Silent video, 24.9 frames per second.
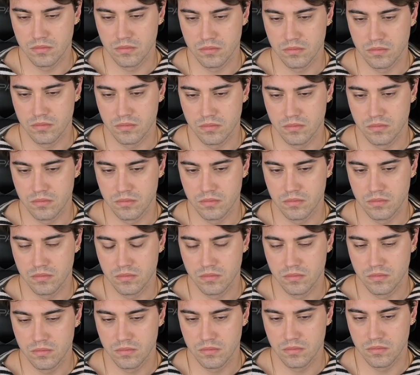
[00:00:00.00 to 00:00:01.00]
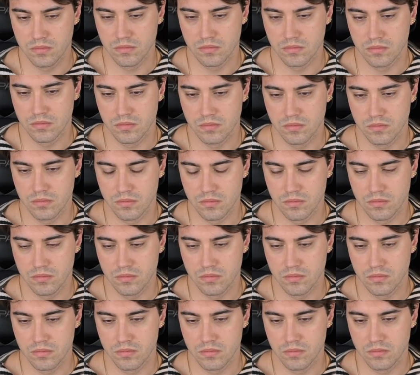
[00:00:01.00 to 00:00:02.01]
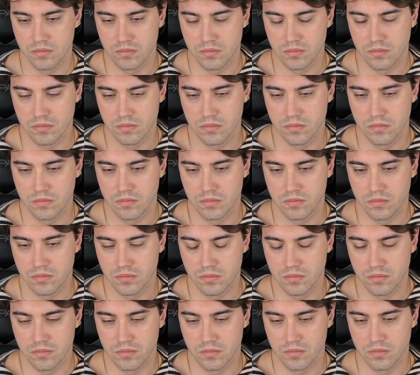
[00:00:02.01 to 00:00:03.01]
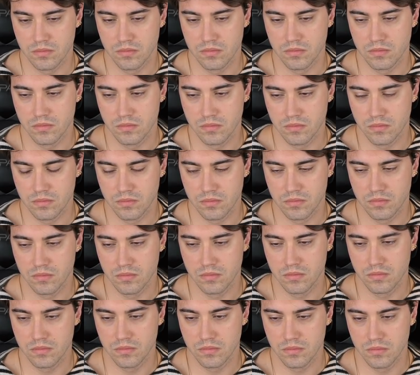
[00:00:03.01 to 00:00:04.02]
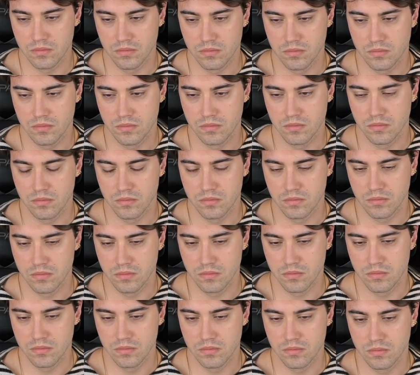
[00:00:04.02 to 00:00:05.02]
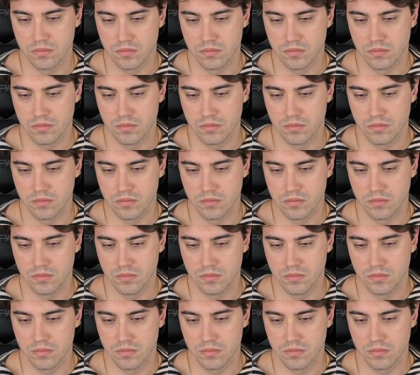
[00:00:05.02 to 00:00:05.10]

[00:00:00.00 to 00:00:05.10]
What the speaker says: This person isn't speaking.